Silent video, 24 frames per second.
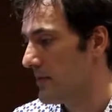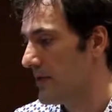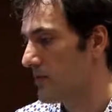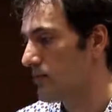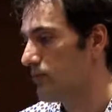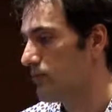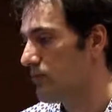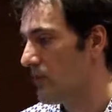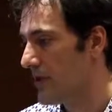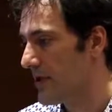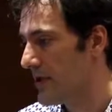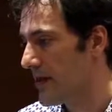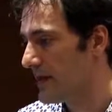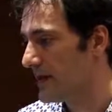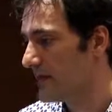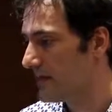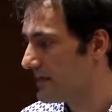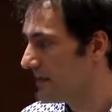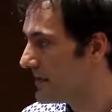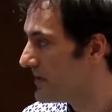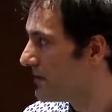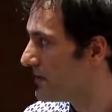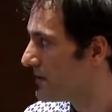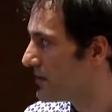what I
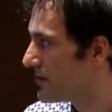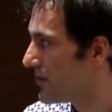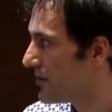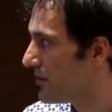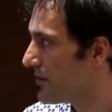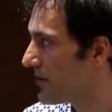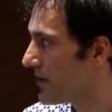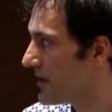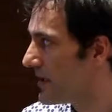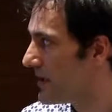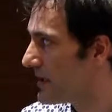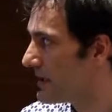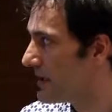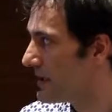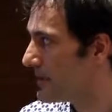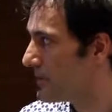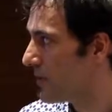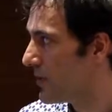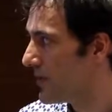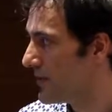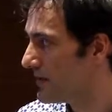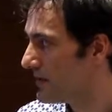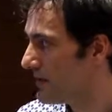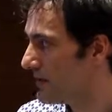didn't show here is
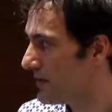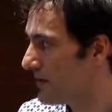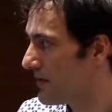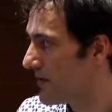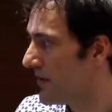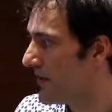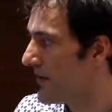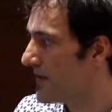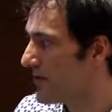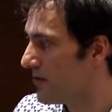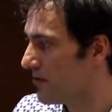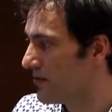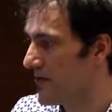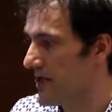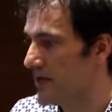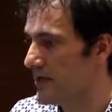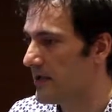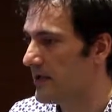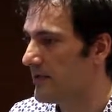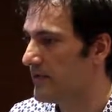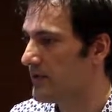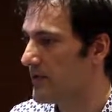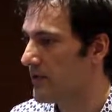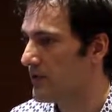when you click on any
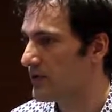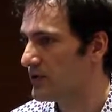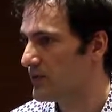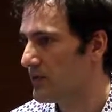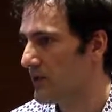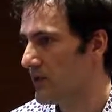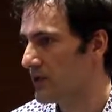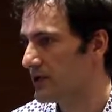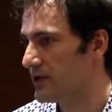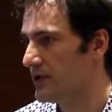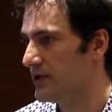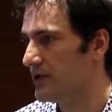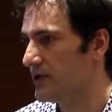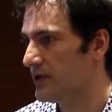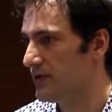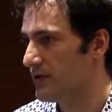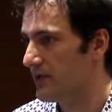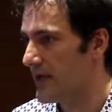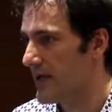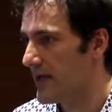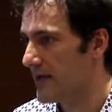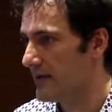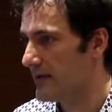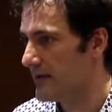of those boxes, you
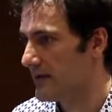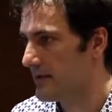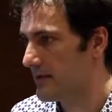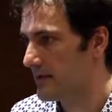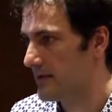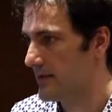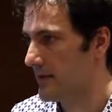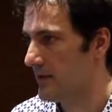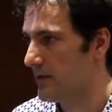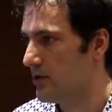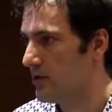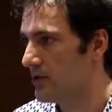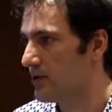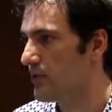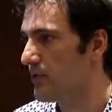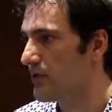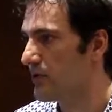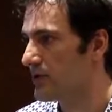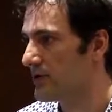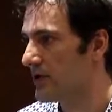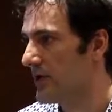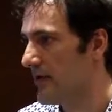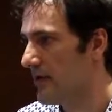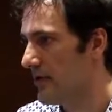get a lot
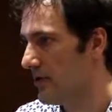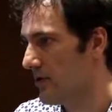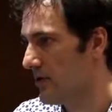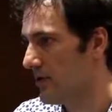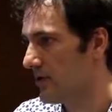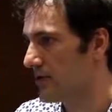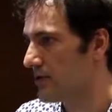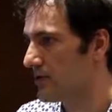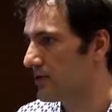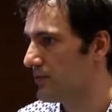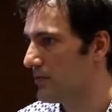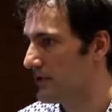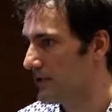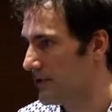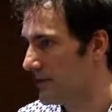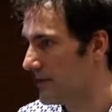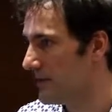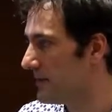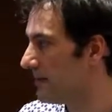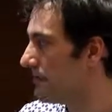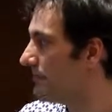more dialogues with the